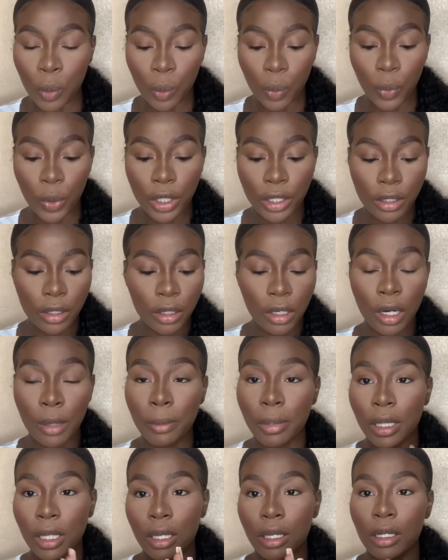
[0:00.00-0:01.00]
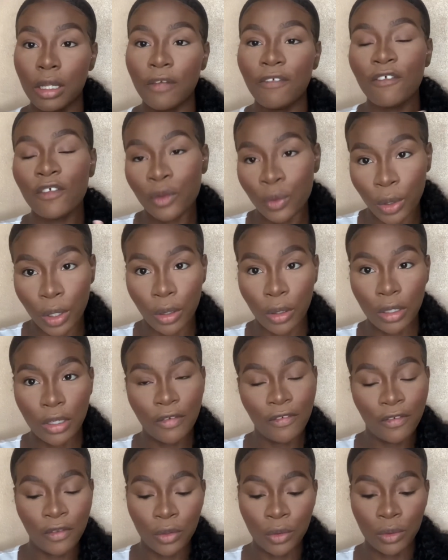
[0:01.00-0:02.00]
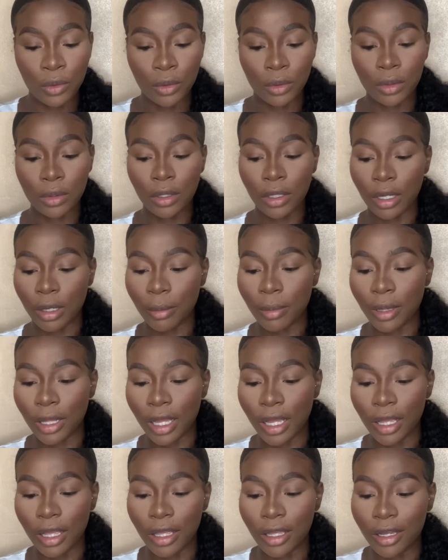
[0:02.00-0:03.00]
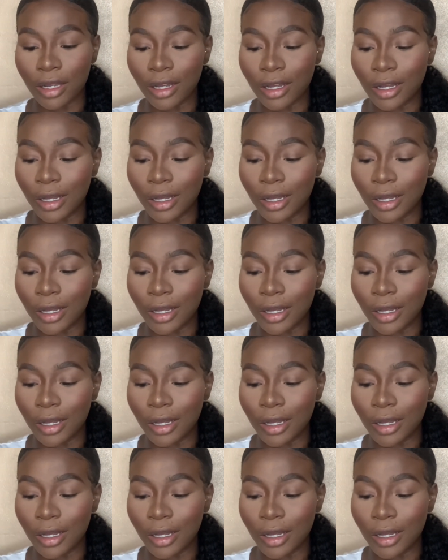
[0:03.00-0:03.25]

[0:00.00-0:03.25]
When you're applying, if you apply